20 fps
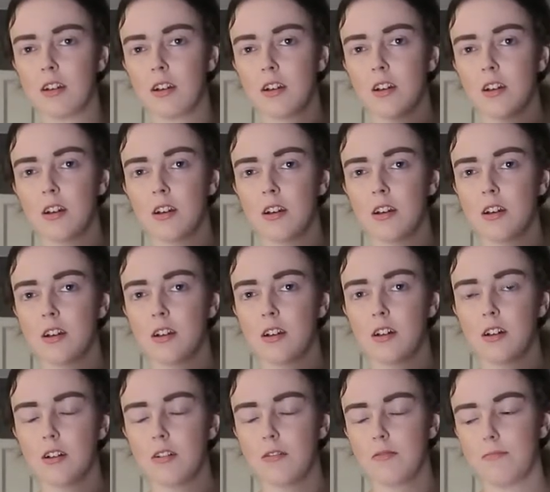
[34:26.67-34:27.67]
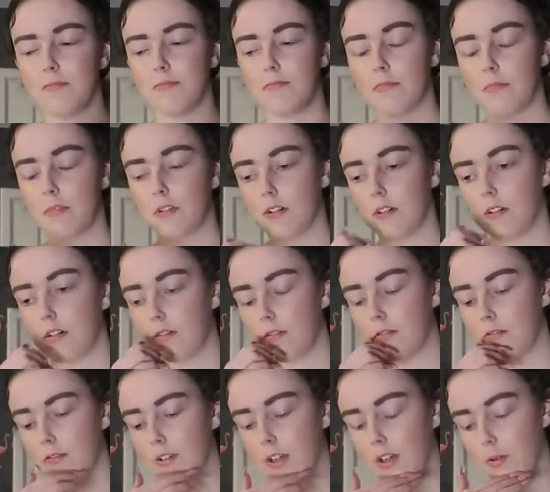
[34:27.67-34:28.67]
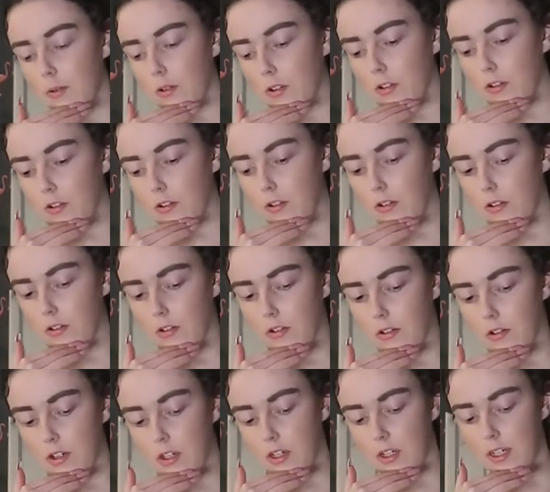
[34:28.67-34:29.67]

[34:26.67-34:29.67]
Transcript: I forget what they're called.